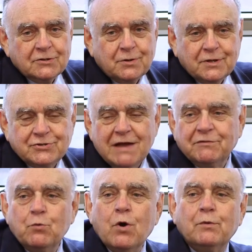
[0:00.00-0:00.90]
So the
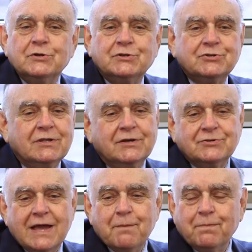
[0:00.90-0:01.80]
71 was just an
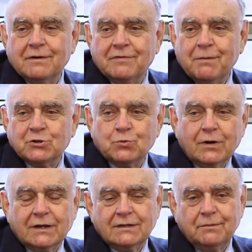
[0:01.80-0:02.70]
example of how much
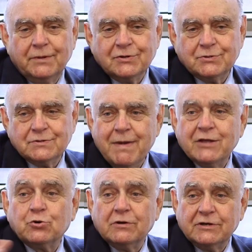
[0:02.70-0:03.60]
work you did because a
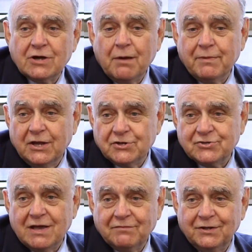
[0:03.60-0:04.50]
mandatory retirement age of
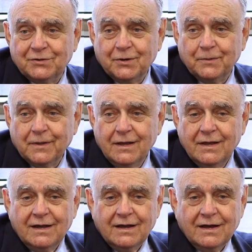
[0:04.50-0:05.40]
72.
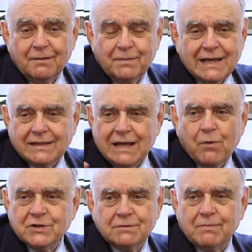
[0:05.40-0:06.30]
Uh, but that, that
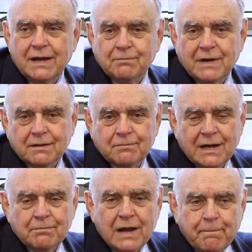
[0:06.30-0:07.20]
wasn't my, my,
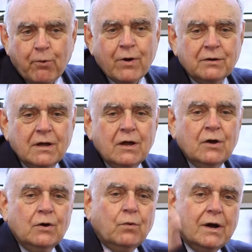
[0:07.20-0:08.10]
my, my point
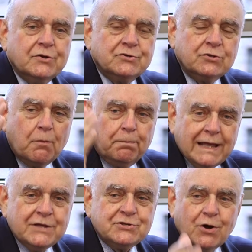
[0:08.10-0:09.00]
was
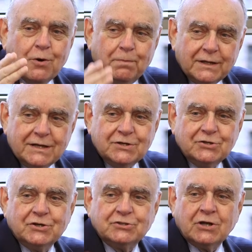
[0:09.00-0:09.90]
noblesse
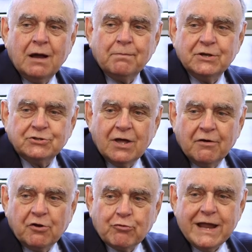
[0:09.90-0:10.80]
oblige. This company has done
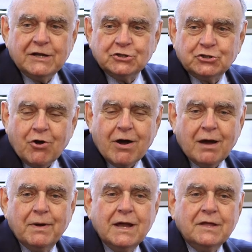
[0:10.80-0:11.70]
a great
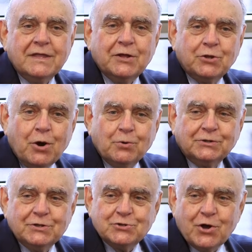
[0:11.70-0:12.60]
job. They
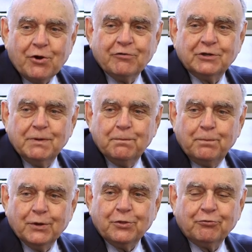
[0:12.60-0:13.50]
don't deserve to be
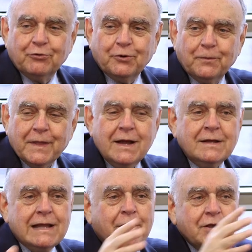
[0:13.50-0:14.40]
put through.
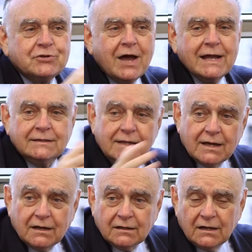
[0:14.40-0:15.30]
Now his
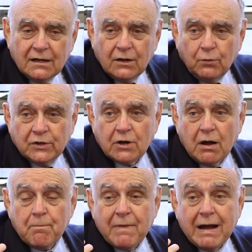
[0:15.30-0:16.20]
idea, which
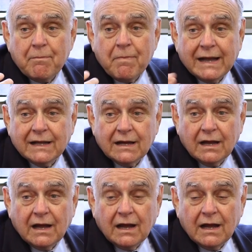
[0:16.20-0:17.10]
I,
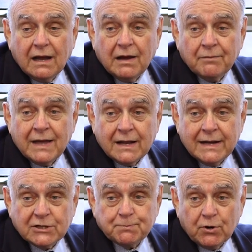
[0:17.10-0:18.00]
uh, I'm not
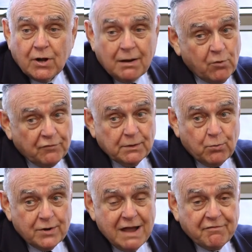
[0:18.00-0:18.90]
an expert on, I'm off the
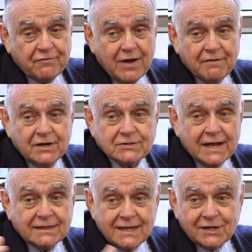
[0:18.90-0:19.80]
board now for five years,
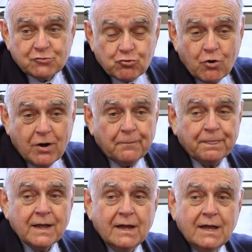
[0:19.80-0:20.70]
I think is wrong.
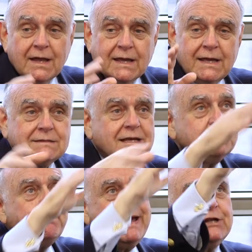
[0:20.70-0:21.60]
He says
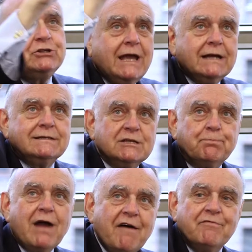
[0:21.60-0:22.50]
Paychex has
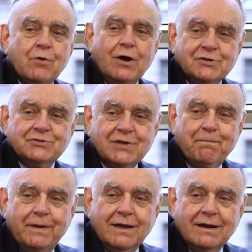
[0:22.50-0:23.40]
profit margins
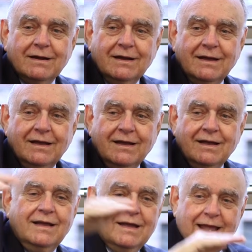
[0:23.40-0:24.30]
up here,
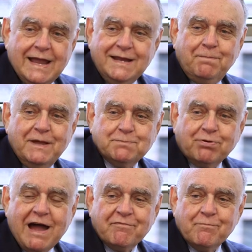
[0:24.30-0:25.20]
ADP's
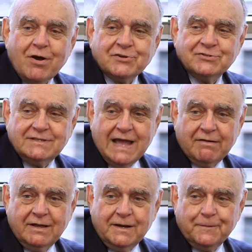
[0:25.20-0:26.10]
profit margins are
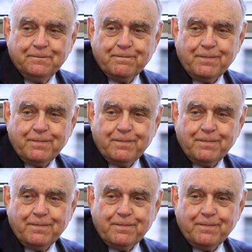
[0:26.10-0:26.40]
down here.